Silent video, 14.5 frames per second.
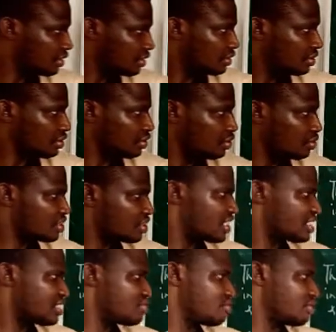Oh, this
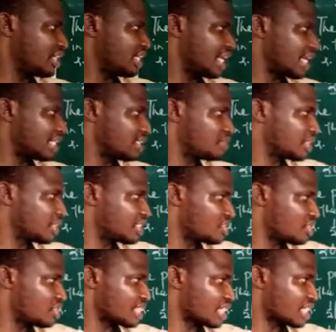is looking like this, but this one
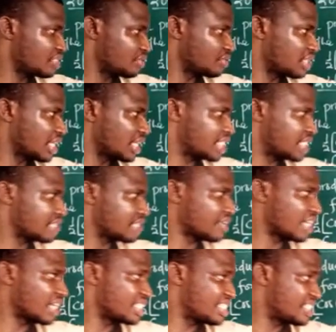is starting with negative, and
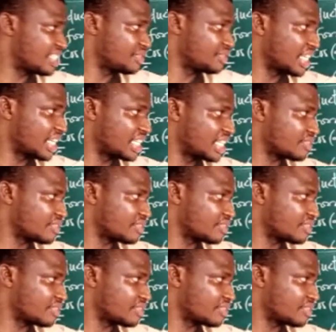this is even negative,